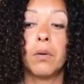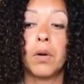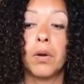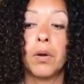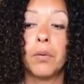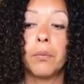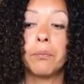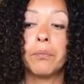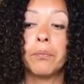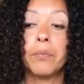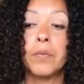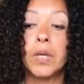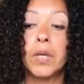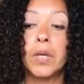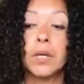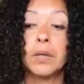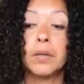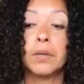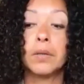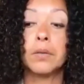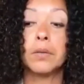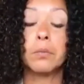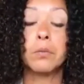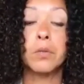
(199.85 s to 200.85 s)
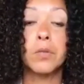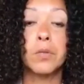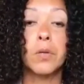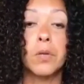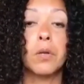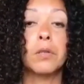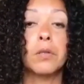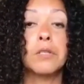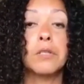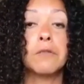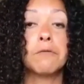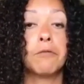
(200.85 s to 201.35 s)
um, uh, the
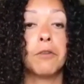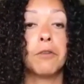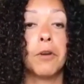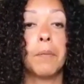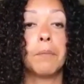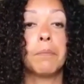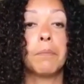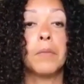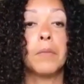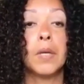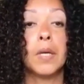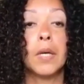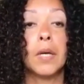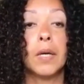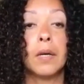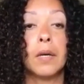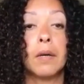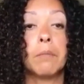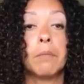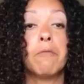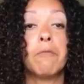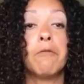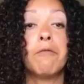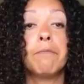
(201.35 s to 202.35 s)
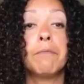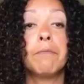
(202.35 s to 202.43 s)
results from um,